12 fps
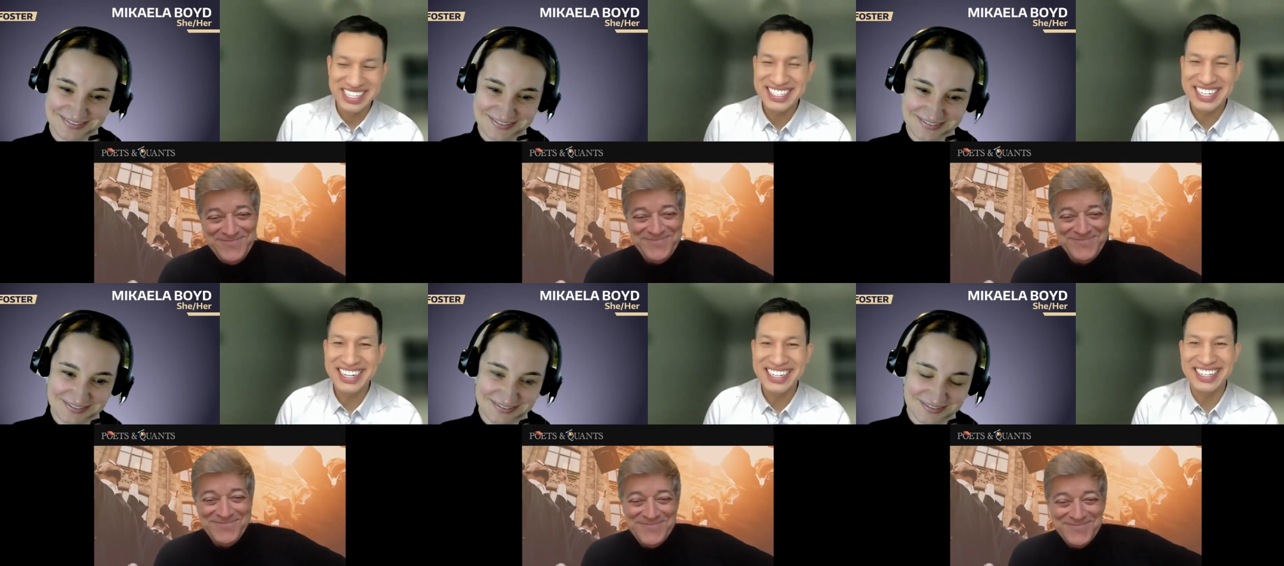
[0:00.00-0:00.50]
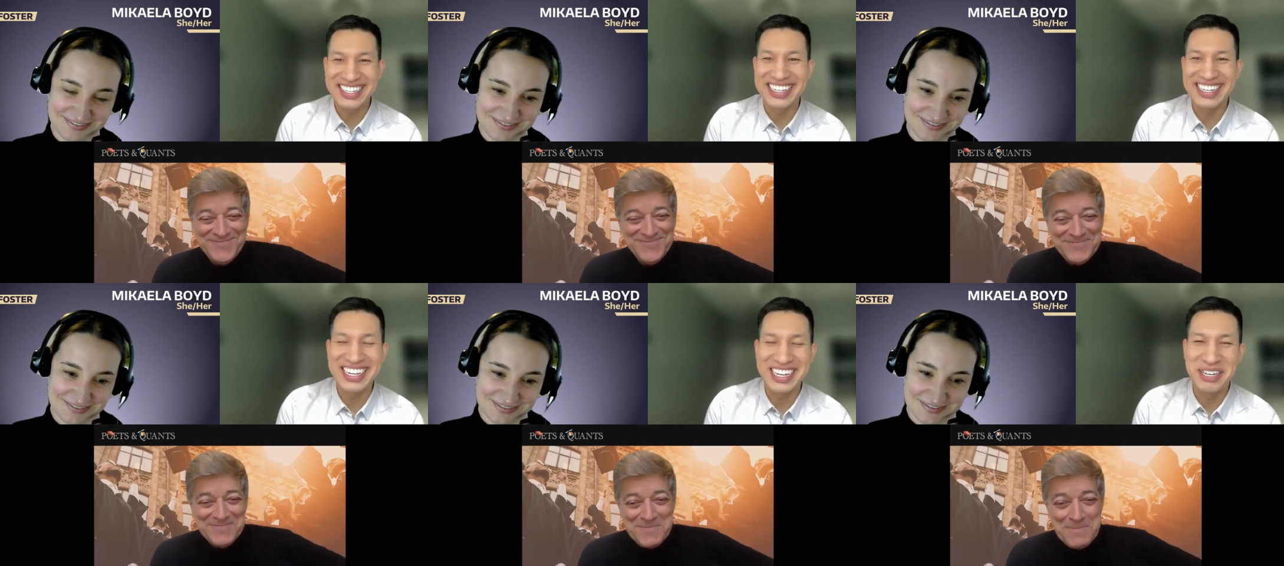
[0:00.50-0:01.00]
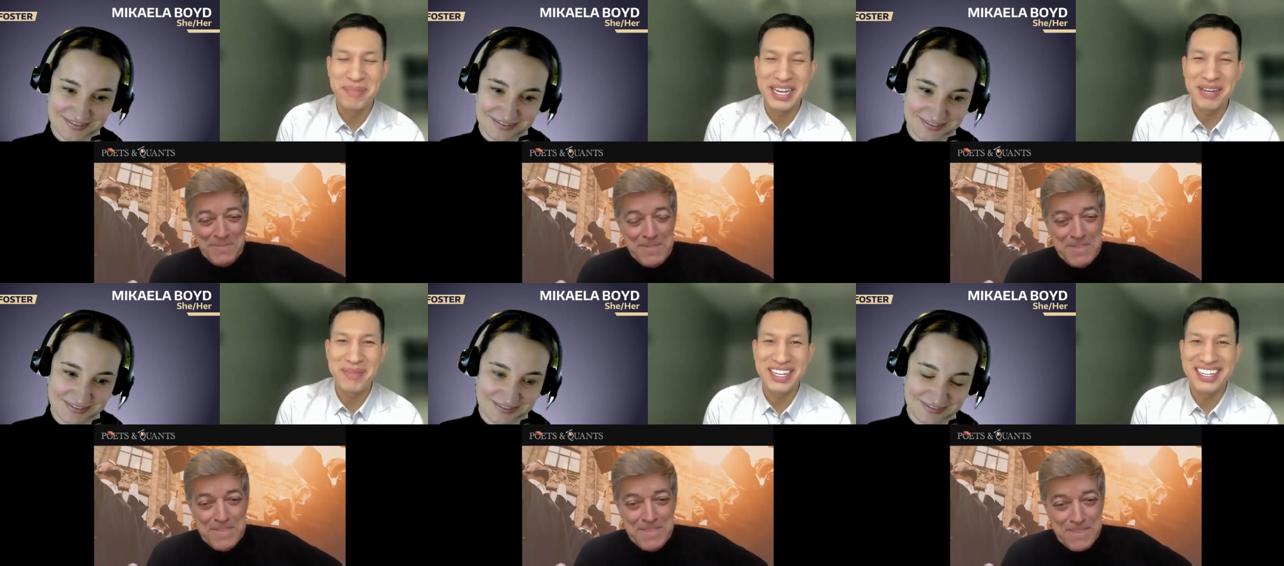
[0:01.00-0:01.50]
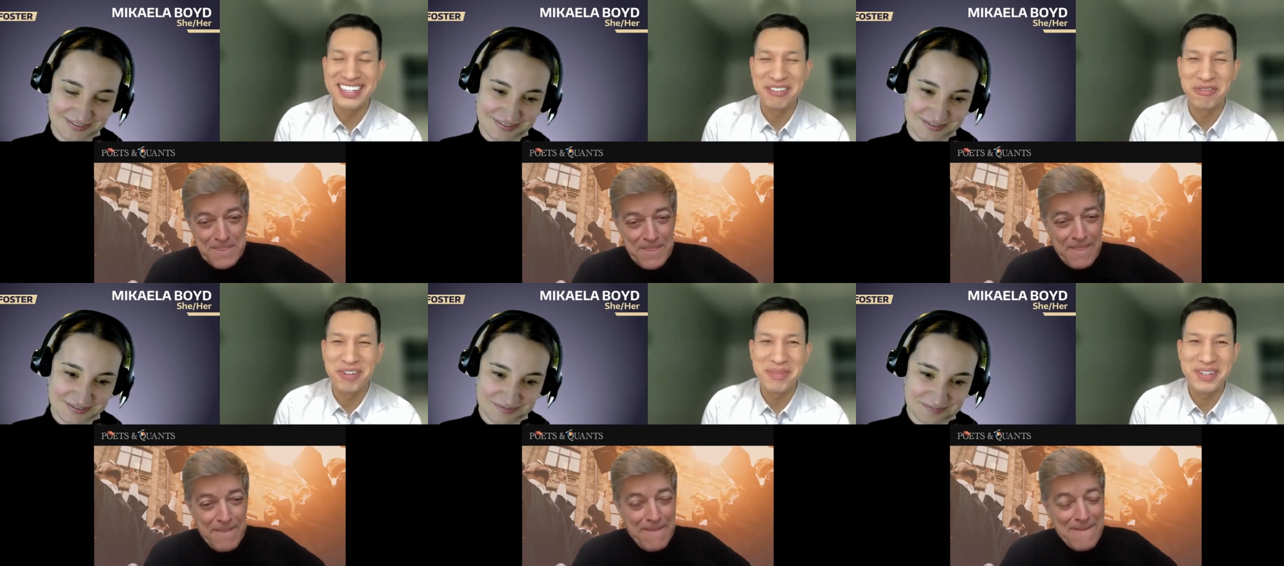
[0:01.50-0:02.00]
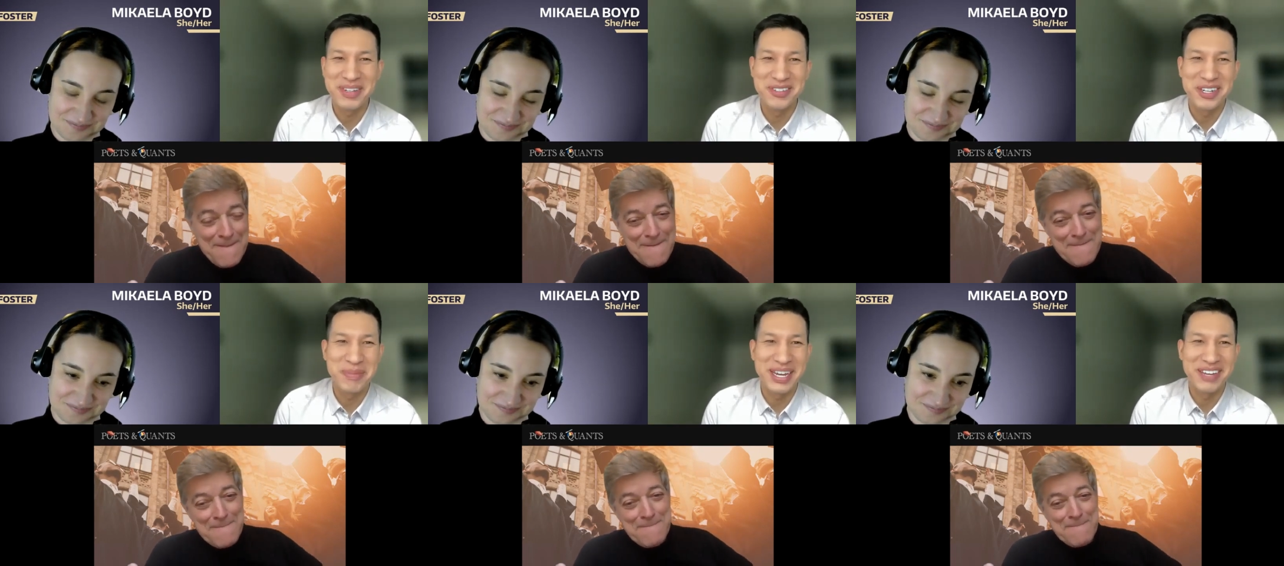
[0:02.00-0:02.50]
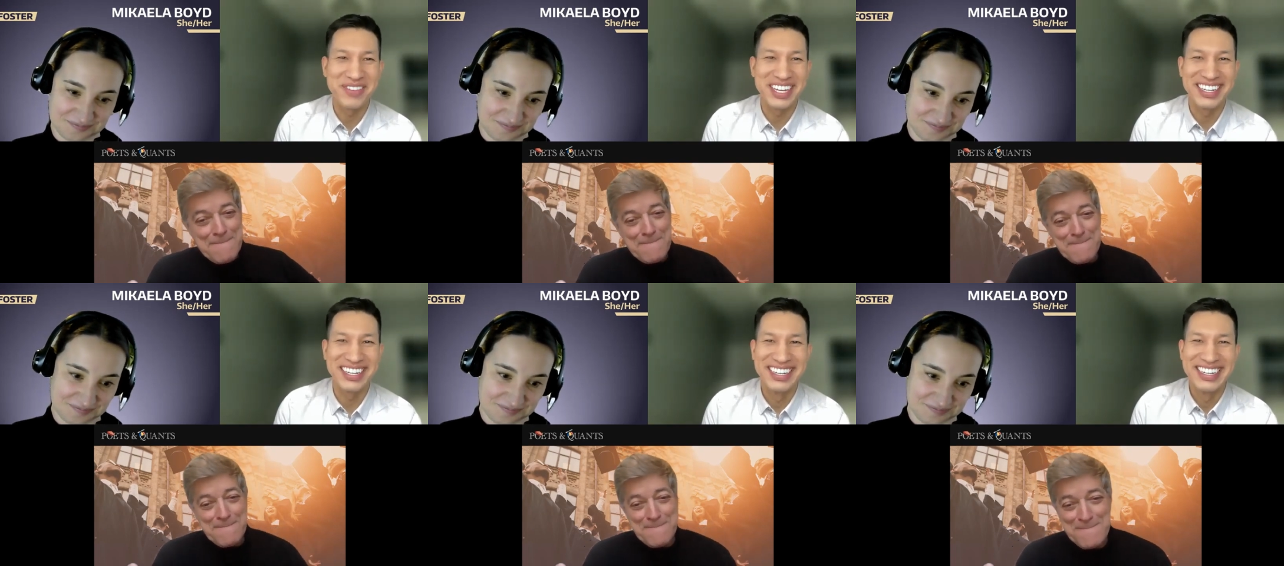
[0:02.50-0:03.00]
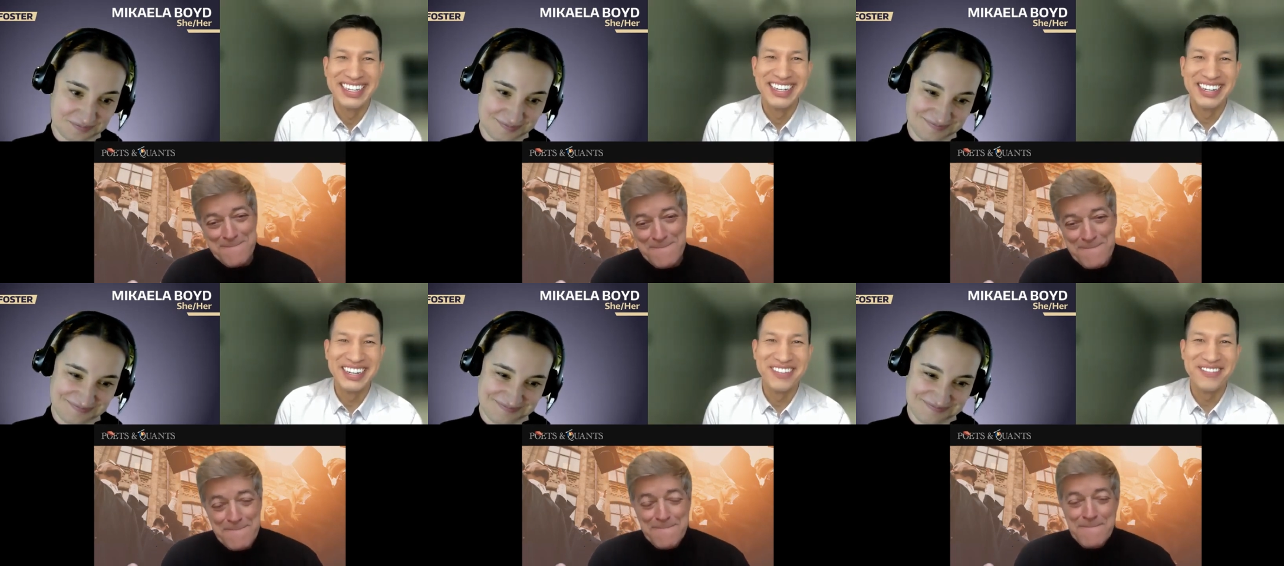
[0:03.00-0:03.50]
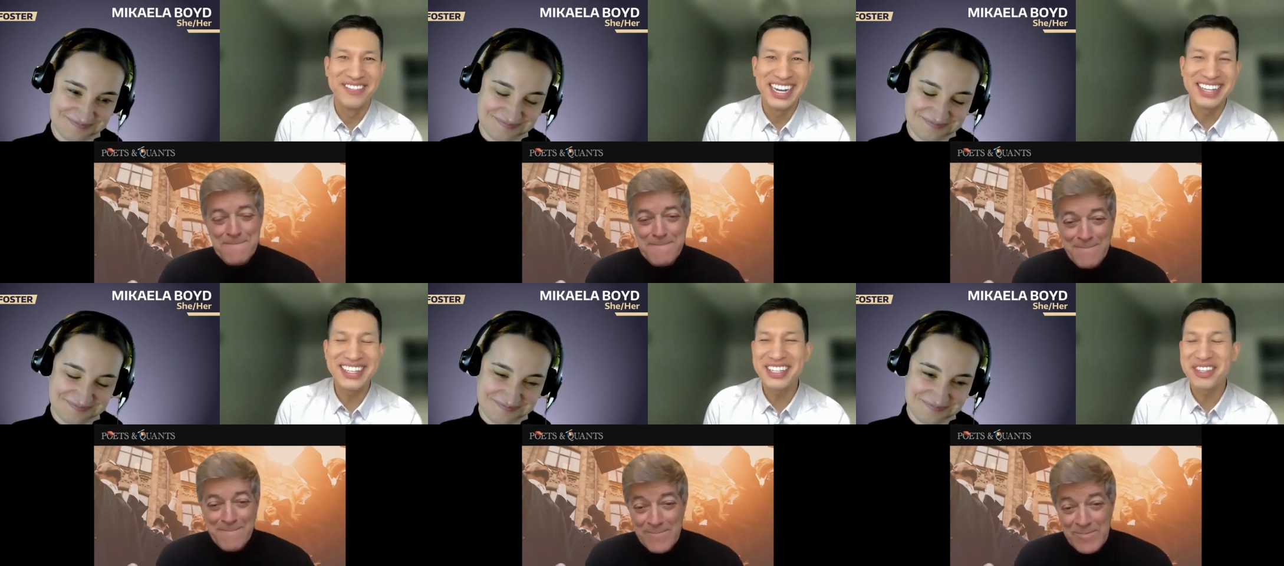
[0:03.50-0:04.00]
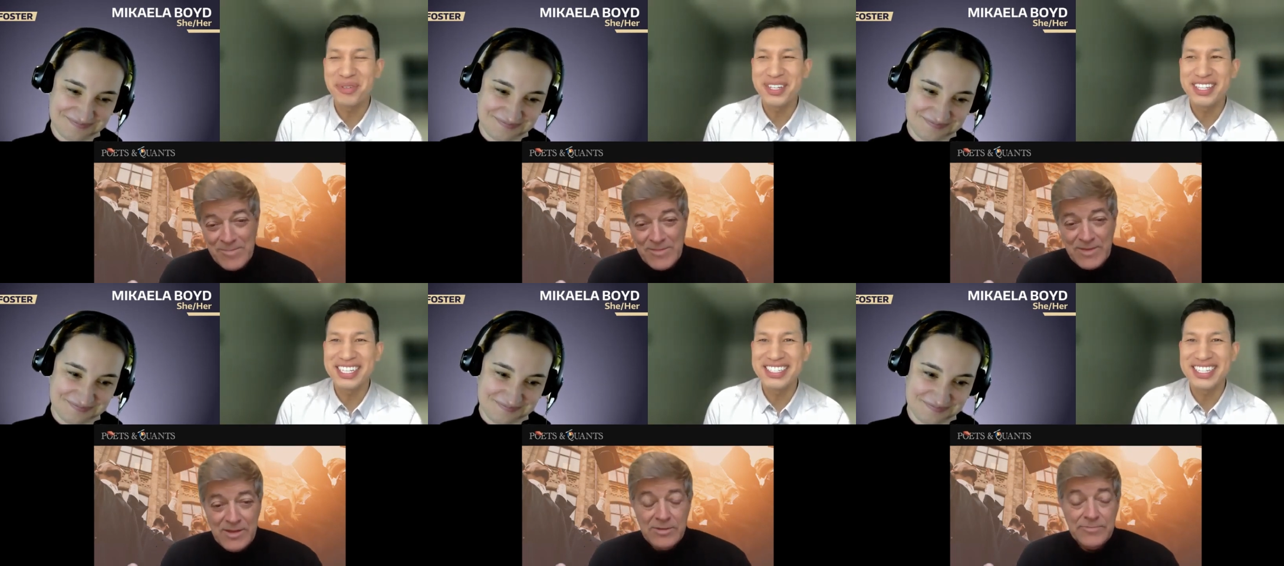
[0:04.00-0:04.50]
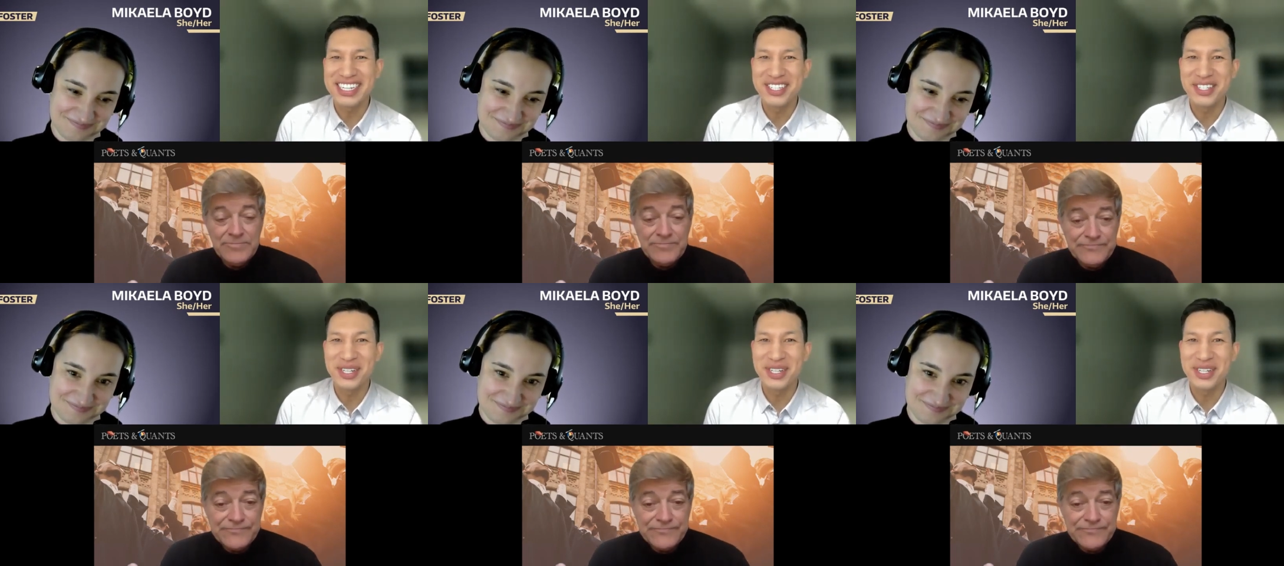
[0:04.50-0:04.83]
Speaker 1: sidekick, yeah, a Batman, a Robin to our Batman. I think the three things that